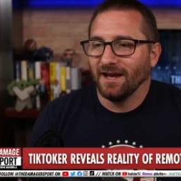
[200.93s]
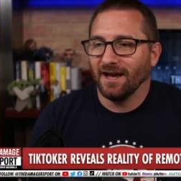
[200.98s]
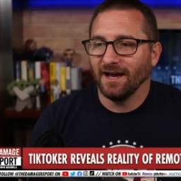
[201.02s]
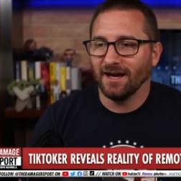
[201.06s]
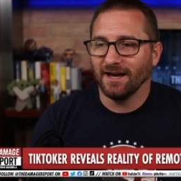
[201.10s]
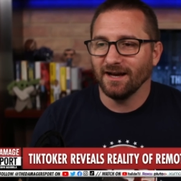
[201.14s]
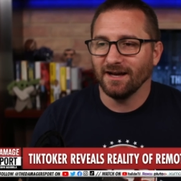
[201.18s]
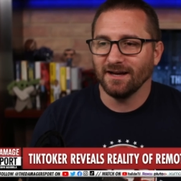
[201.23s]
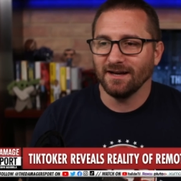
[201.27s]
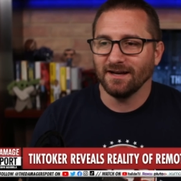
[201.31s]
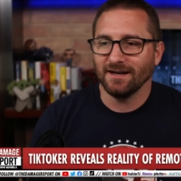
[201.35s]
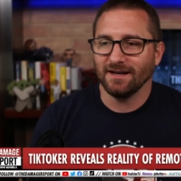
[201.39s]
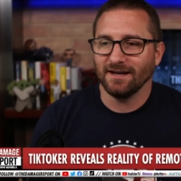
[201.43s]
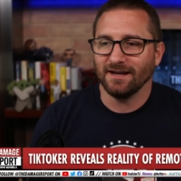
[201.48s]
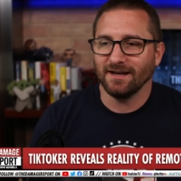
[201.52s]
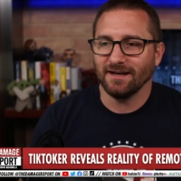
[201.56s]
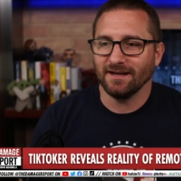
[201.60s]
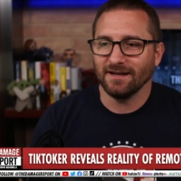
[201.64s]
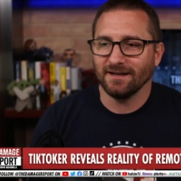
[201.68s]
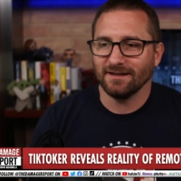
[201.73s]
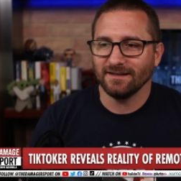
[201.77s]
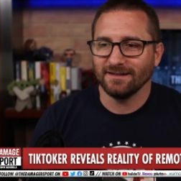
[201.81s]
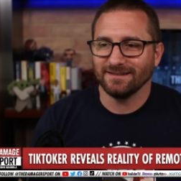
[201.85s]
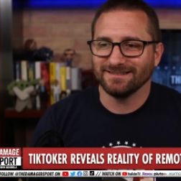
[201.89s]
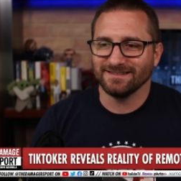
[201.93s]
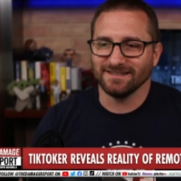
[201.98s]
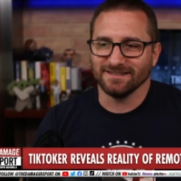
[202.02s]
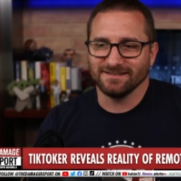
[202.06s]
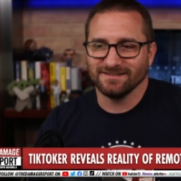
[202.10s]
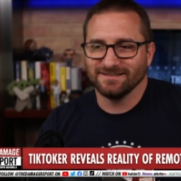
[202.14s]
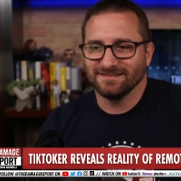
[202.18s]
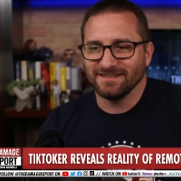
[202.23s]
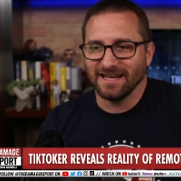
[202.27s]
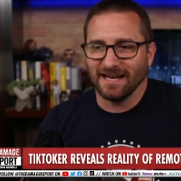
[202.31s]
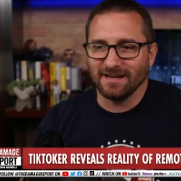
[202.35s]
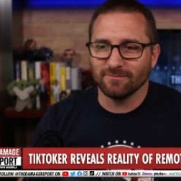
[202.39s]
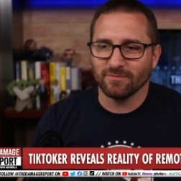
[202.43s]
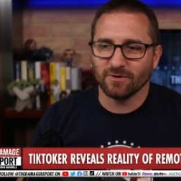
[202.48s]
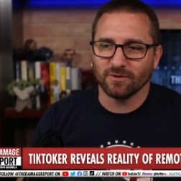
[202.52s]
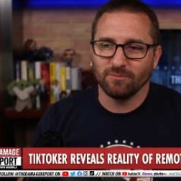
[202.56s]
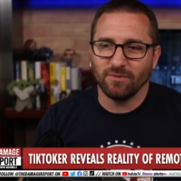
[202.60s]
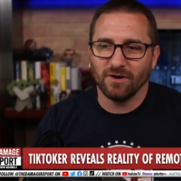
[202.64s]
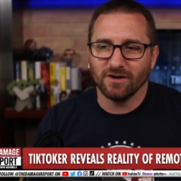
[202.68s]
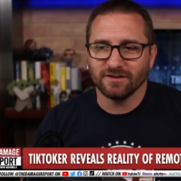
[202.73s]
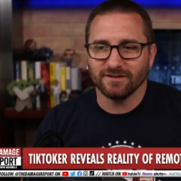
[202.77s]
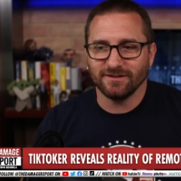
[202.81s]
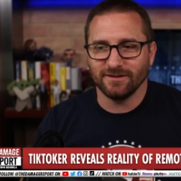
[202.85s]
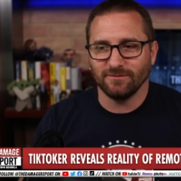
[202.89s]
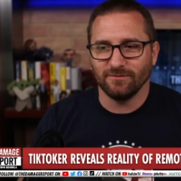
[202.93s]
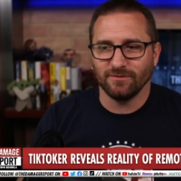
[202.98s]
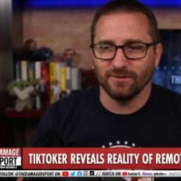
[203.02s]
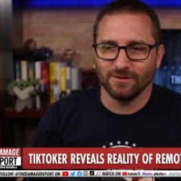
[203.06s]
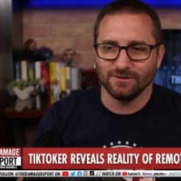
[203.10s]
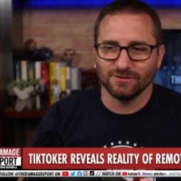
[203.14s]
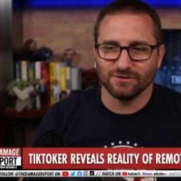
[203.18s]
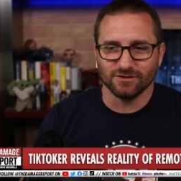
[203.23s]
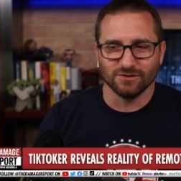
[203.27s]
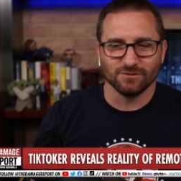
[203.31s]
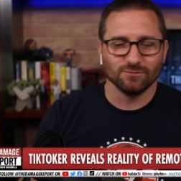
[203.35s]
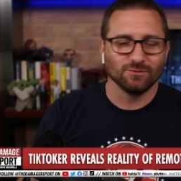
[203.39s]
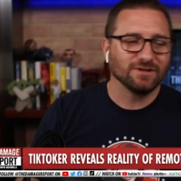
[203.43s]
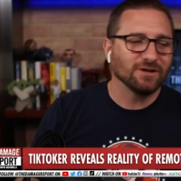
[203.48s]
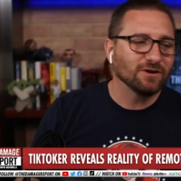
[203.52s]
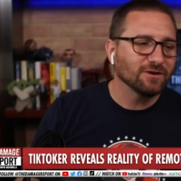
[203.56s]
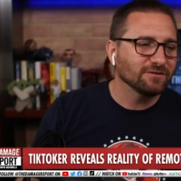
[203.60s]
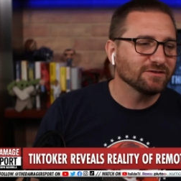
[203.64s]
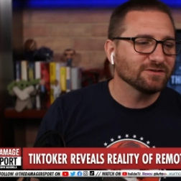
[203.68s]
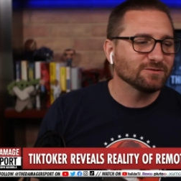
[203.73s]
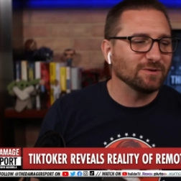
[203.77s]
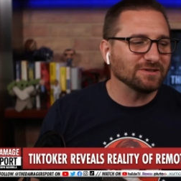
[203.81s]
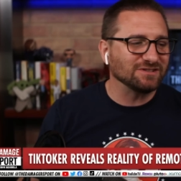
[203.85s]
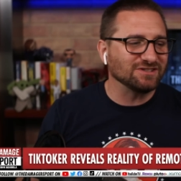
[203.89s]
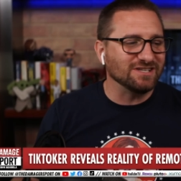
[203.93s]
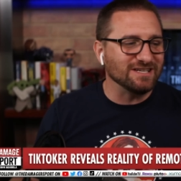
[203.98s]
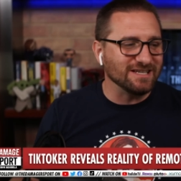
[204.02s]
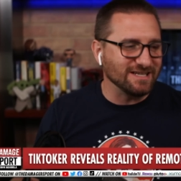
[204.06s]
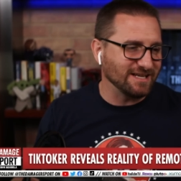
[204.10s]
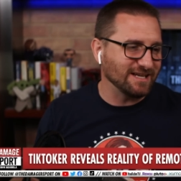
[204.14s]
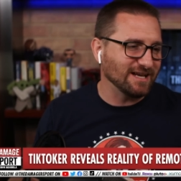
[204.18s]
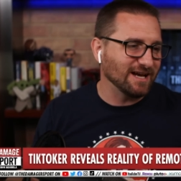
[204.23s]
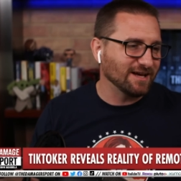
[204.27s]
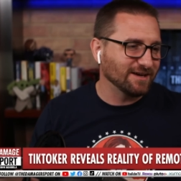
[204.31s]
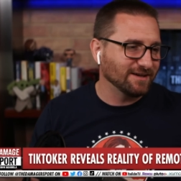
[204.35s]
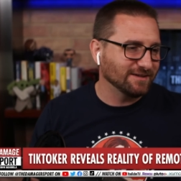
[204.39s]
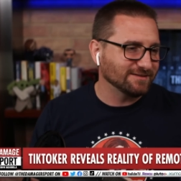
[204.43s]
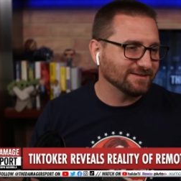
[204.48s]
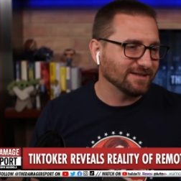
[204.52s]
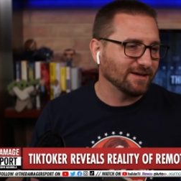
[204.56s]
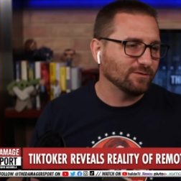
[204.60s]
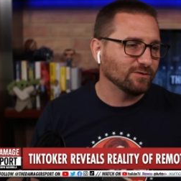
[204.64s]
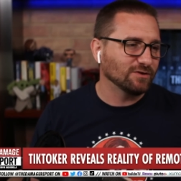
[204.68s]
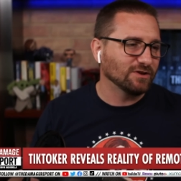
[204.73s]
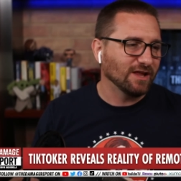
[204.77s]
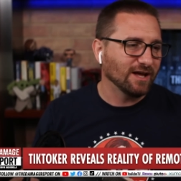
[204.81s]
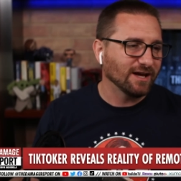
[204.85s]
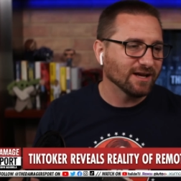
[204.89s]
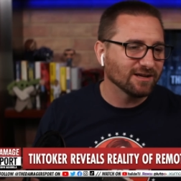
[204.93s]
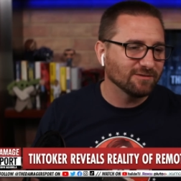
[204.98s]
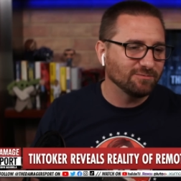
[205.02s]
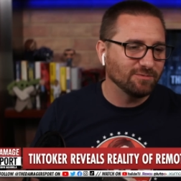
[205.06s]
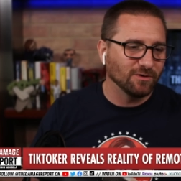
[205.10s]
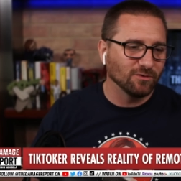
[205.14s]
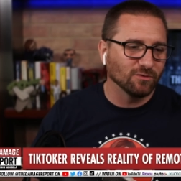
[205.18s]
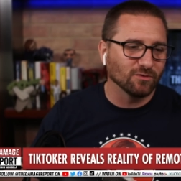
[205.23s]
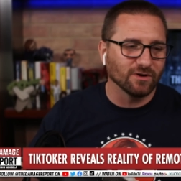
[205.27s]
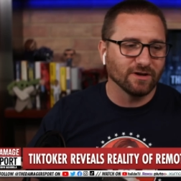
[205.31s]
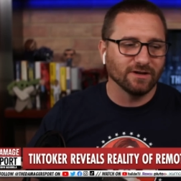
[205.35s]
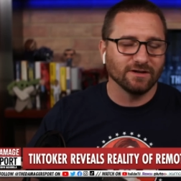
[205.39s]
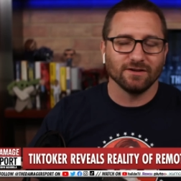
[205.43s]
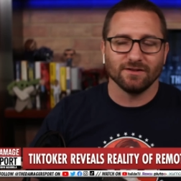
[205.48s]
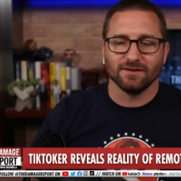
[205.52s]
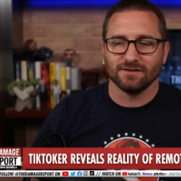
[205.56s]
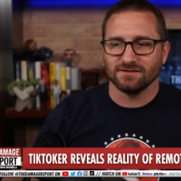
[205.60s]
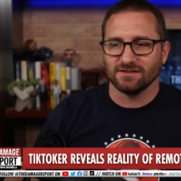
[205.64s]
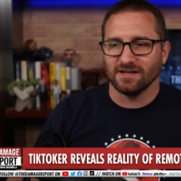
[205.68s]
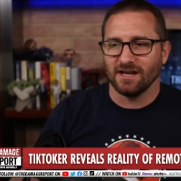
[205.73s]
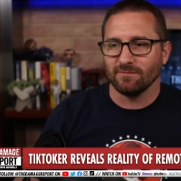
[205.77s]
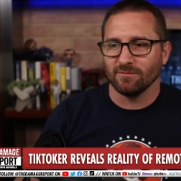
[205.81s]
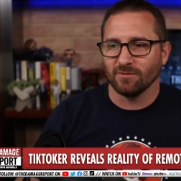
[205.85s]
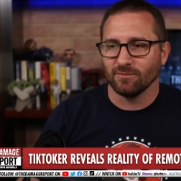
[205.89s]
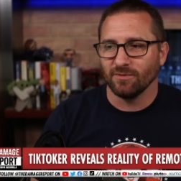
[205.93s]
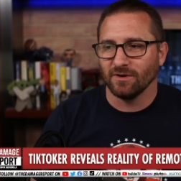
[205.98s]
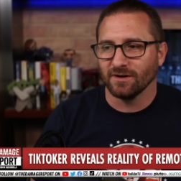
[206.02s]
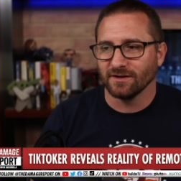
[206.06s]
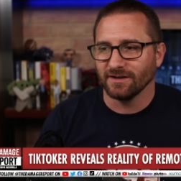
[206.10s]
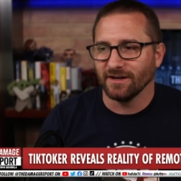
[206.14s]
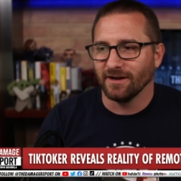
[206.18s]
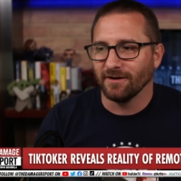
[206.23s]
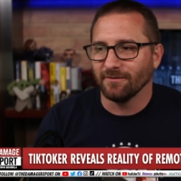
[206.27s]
Mm. the cyberpunky future. We don't have as much neon as I would like, but we're into the cyberpunk